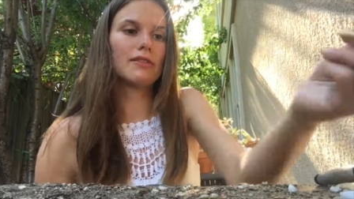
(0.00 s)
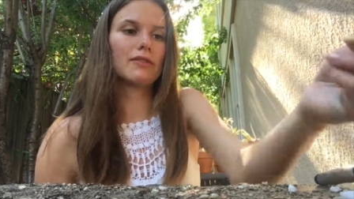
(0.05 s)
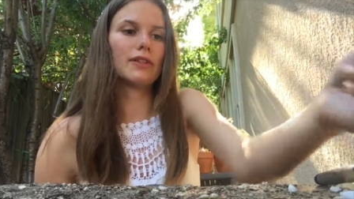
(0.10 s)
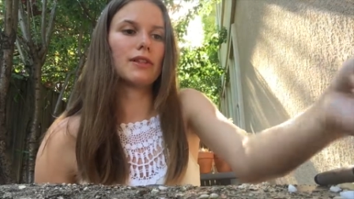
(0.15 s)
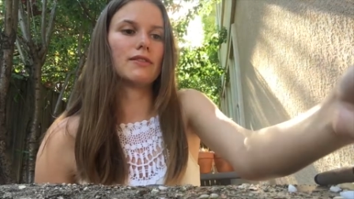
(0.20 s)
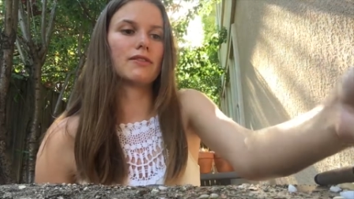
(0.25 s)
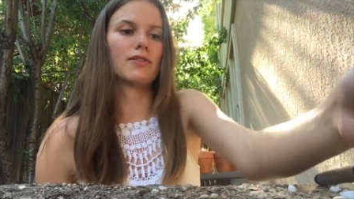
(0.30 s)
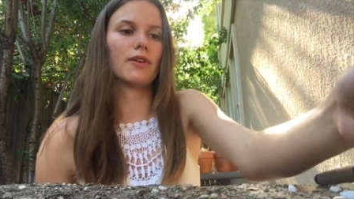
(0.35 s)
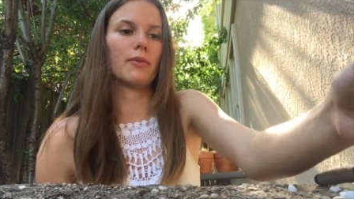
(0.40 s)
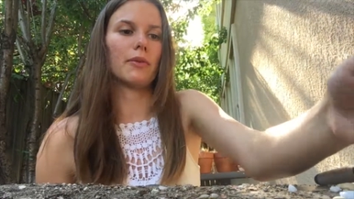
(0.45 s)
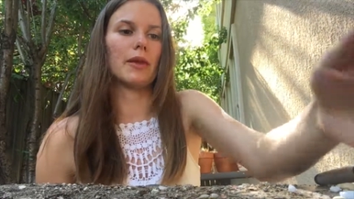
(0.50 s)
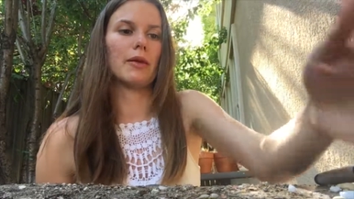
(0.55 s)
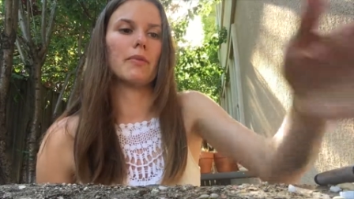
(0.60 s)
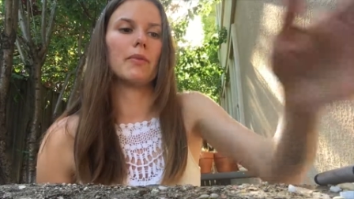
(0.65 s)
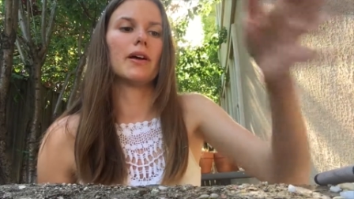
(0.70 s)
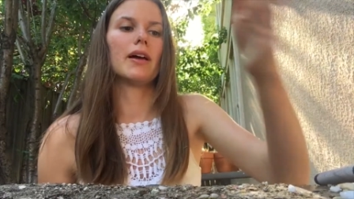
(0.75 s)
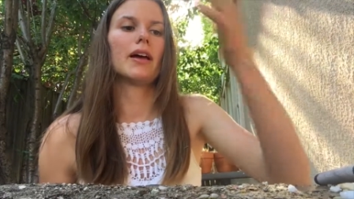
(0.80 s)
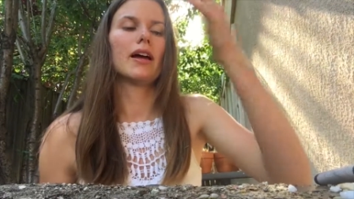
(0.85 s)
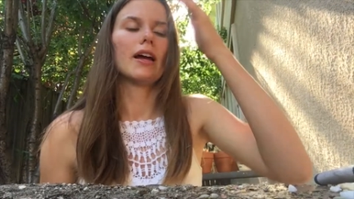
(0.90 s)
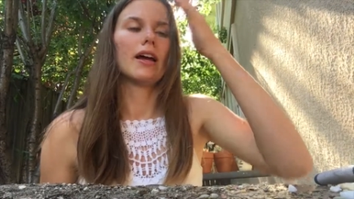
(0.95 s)
of leaves from
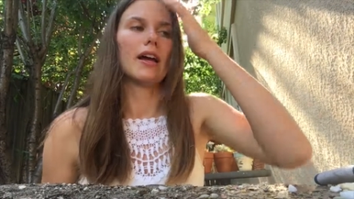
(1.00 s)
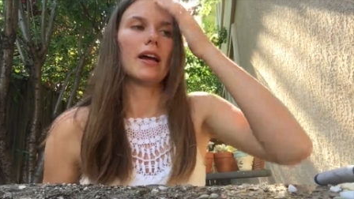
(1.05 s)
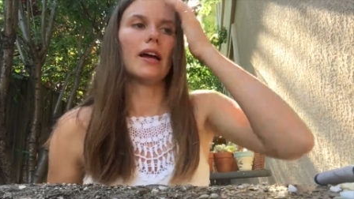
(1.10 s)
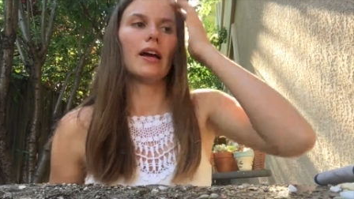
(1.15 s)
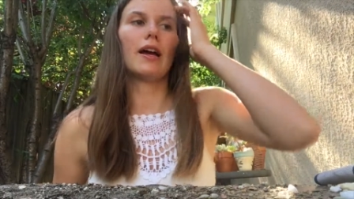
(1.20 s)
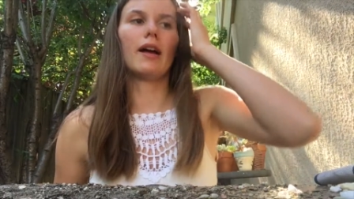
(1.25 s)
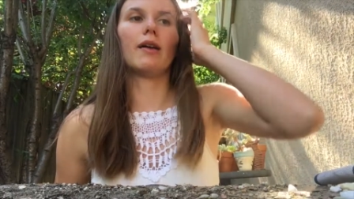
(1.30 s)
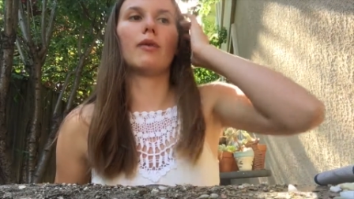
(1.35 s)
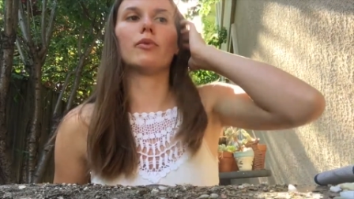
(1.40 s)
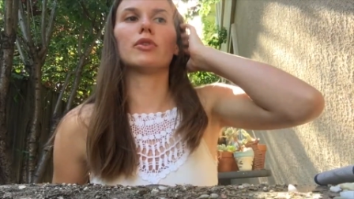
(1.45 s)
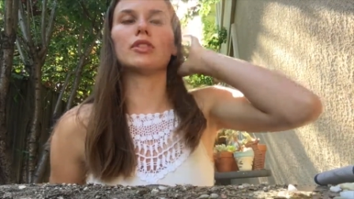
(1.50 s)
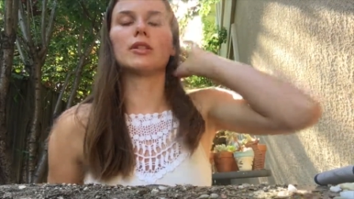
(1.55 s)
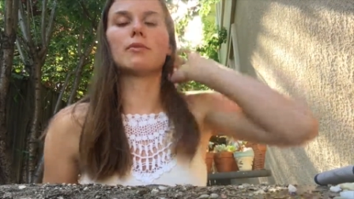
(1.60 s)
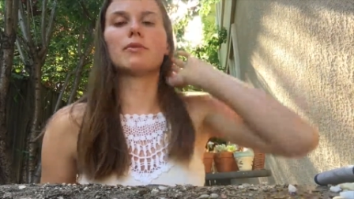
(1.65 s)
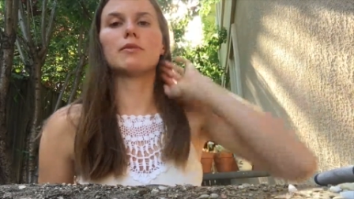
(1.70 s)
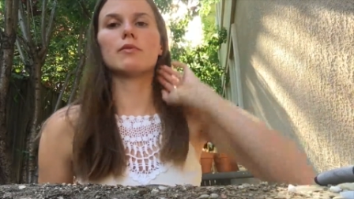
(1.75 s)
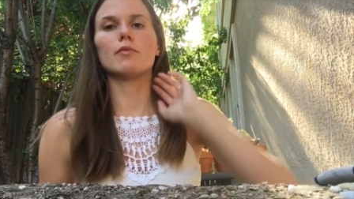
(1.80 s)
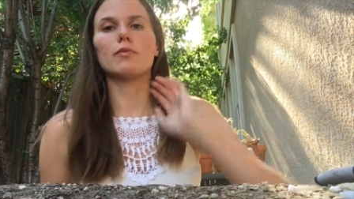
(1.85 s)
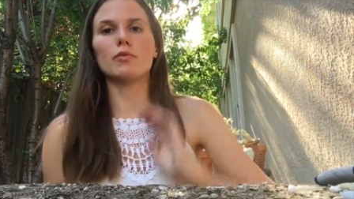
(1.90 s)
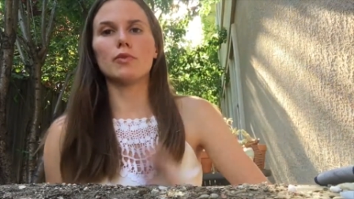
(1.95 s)
them, which
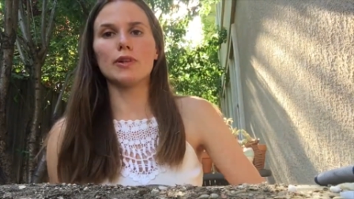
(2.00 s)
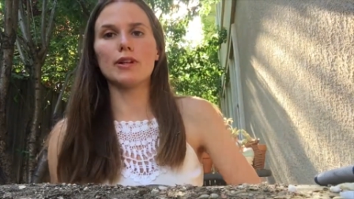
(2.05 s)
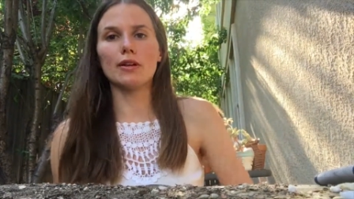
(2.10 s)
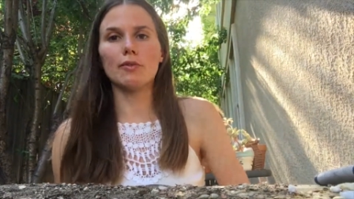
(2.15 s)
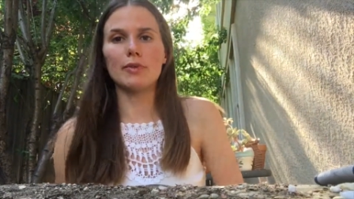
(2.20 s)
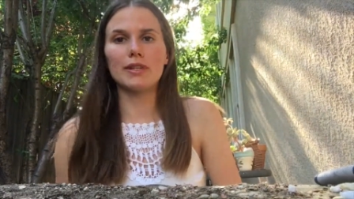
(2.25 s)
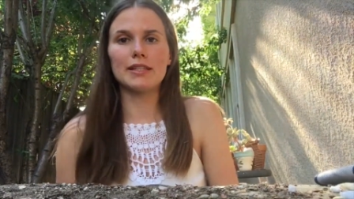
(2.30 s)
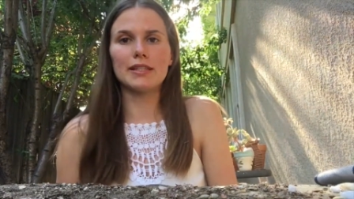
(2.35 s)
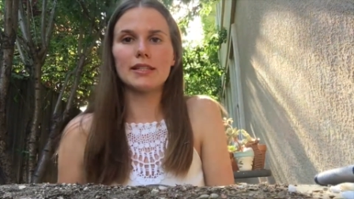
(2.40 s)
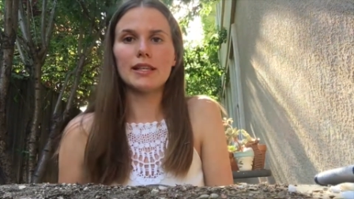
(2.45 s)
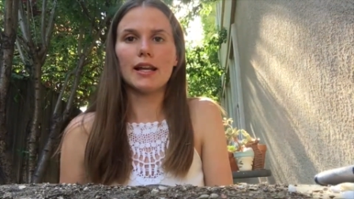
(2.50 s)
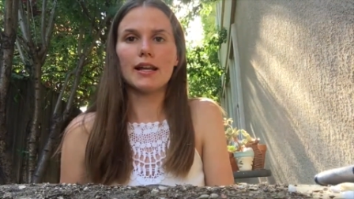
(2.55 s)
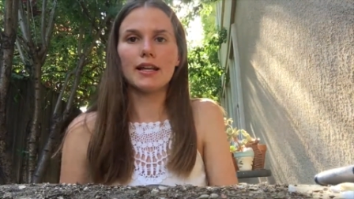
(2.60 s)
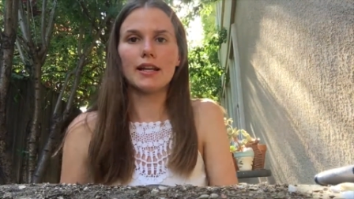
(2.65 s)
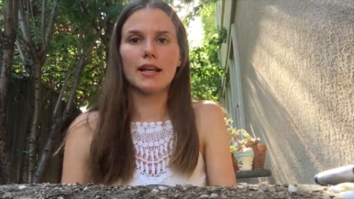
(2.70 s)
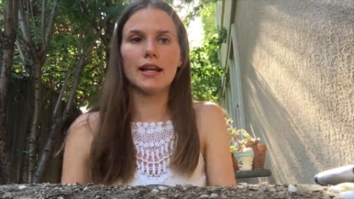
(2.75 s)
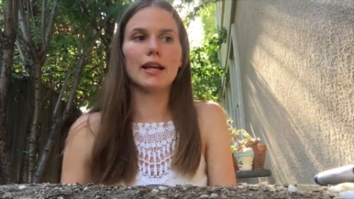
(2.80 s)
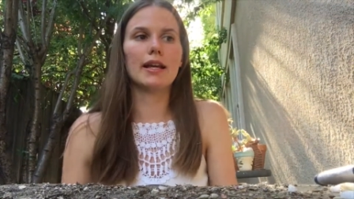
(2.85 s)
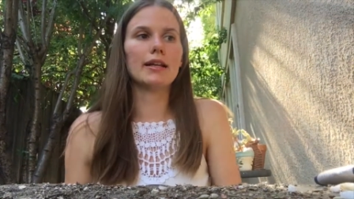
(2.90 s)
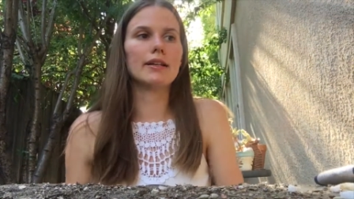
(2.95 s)
I'm going to be
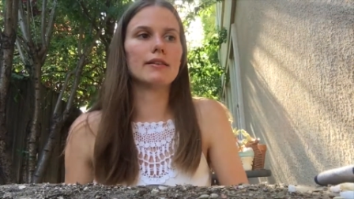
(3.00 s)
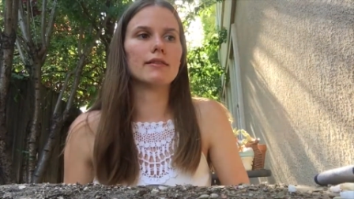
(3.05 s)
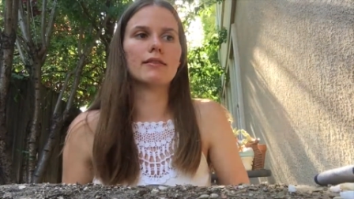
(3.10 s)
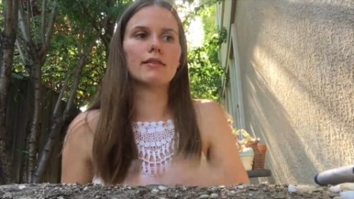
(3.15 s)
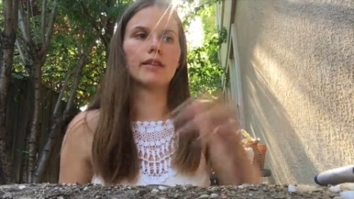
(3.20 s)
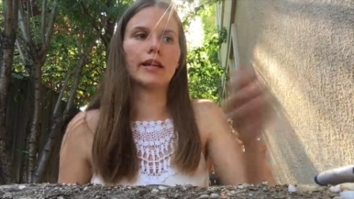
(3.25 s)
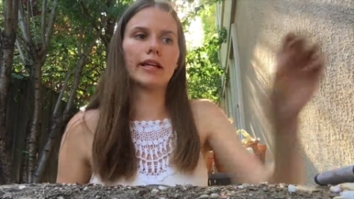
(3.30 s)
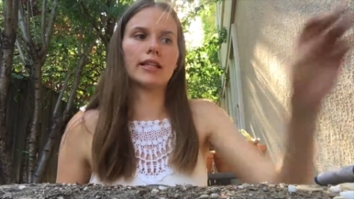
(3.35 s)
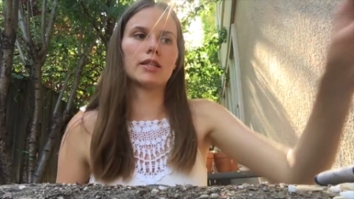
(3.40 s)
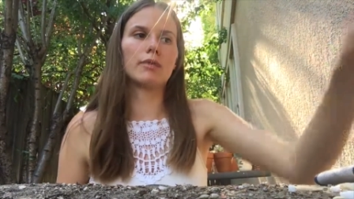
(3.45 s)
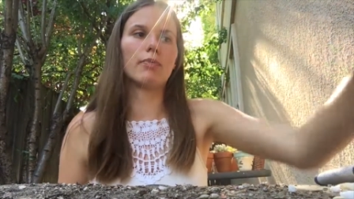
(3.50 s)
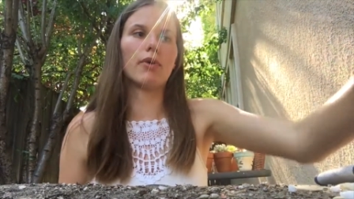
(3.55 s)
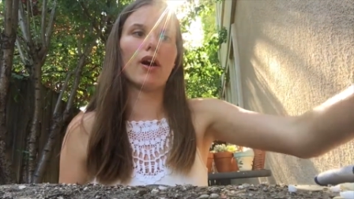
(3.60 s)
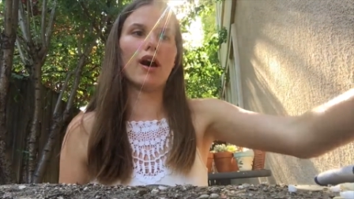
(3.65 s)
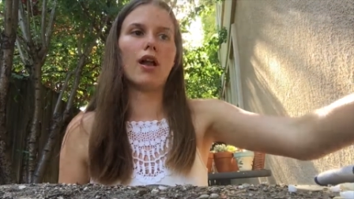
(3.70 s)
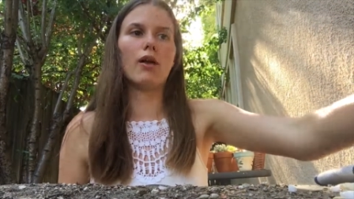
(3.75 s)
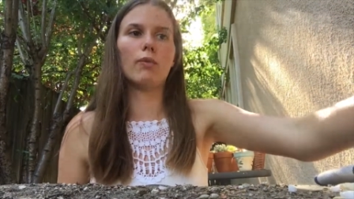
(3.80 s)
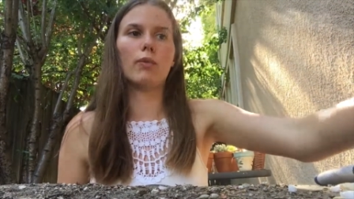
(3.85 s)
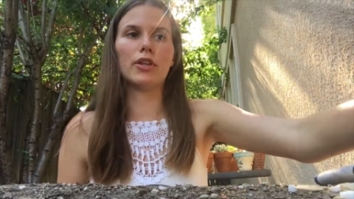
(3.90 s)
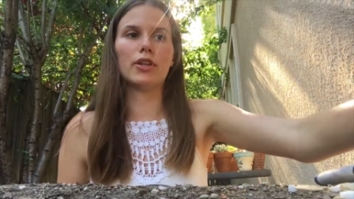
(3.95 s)
setting in like the
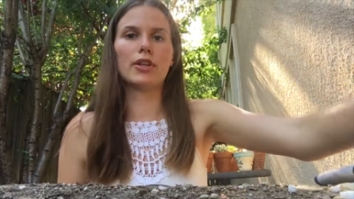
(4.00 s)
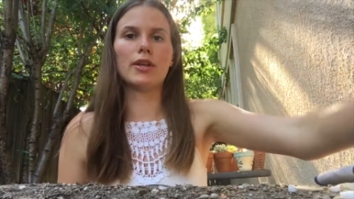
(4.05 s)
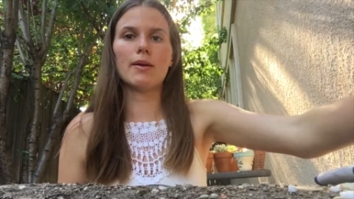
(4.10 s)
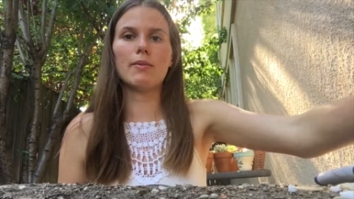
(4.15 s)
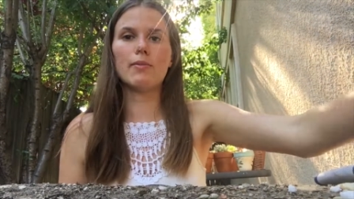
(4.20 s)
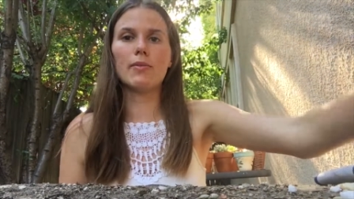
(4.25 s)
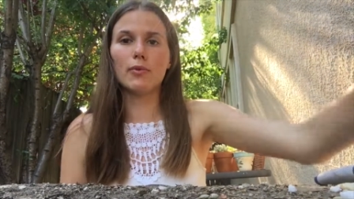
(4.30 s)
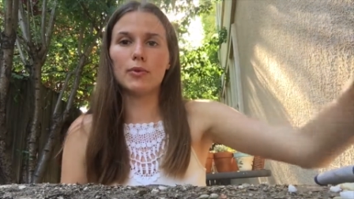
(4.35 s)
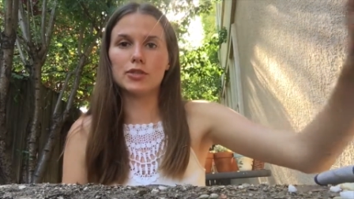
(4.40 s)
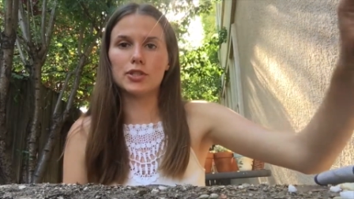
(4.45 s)
pot with them,